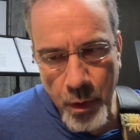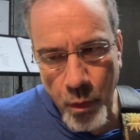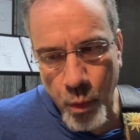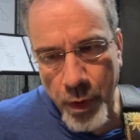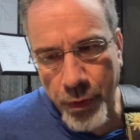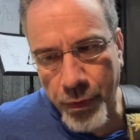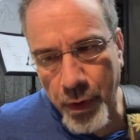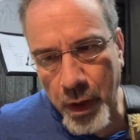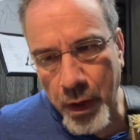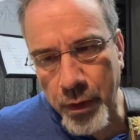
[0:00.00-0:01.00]
With
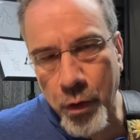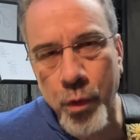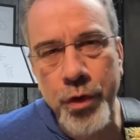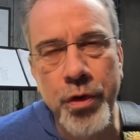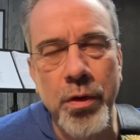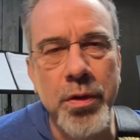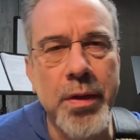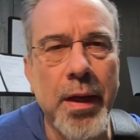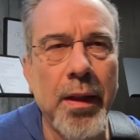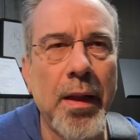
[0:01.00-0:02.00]
the originals
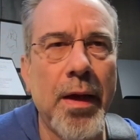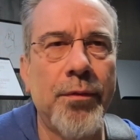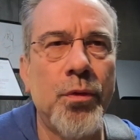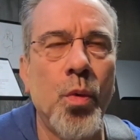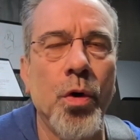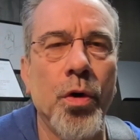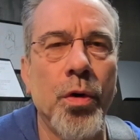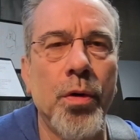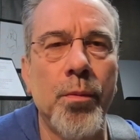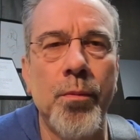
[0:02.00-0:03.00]
that left
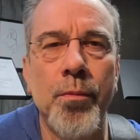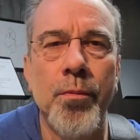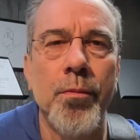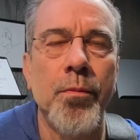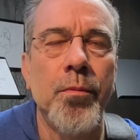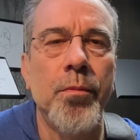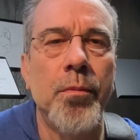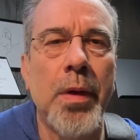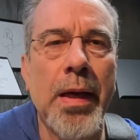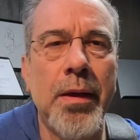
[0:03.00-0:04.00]
were
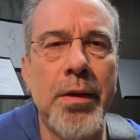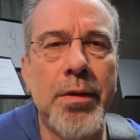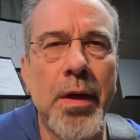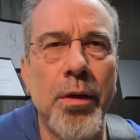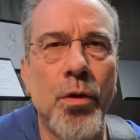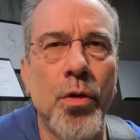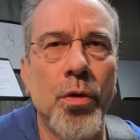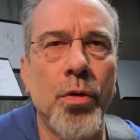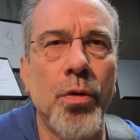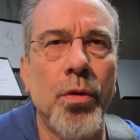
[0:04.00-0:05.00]
Andy
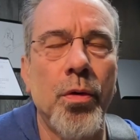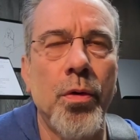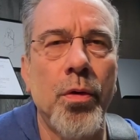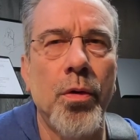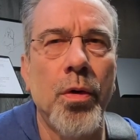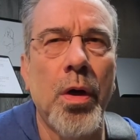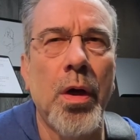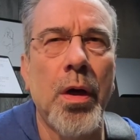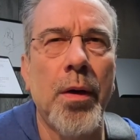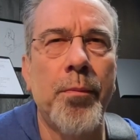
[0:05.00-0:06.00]
Taylor,
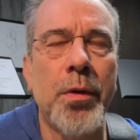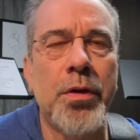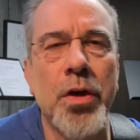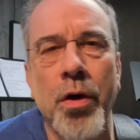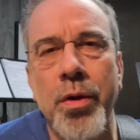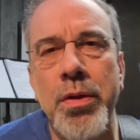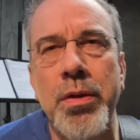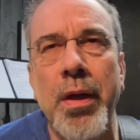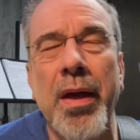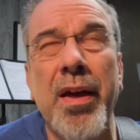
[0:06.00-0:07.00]

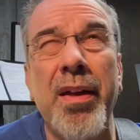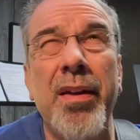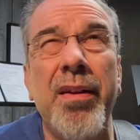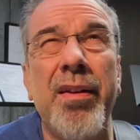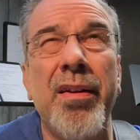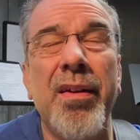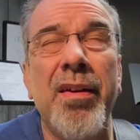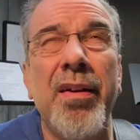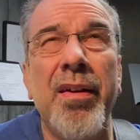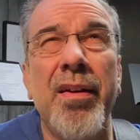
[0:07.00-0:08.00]
guitarist, and
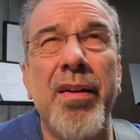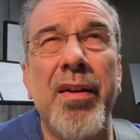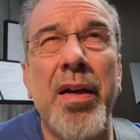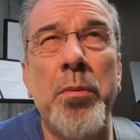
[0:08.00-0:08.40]
I